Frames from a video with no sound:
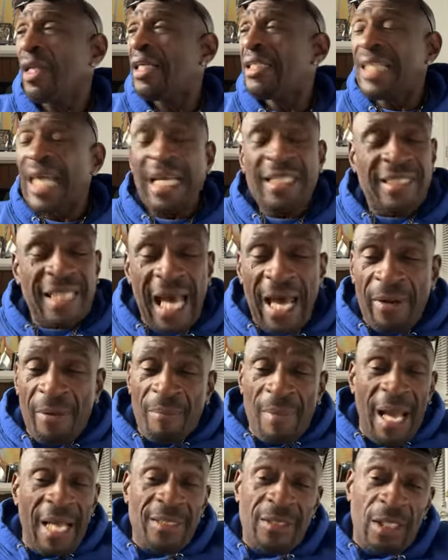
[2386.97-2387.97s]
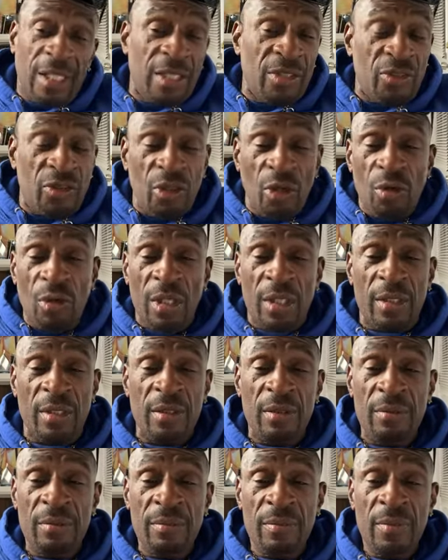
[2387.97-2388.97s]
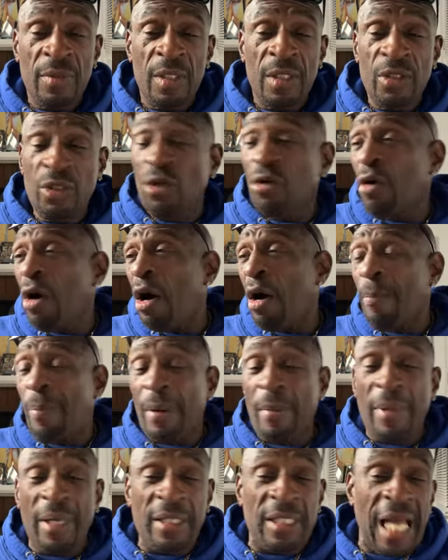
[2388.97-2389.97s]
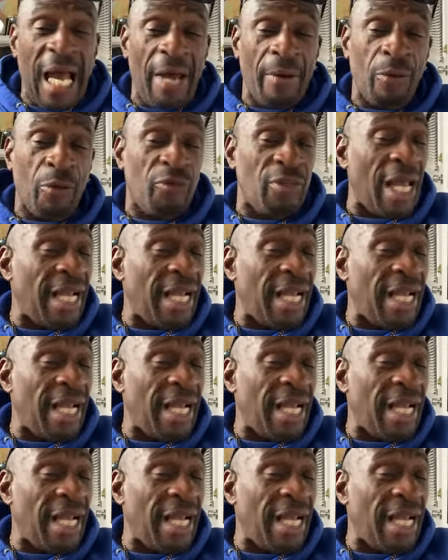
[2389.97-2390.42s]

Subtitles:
That's how the Mexicans do it. You go up in McDonald's,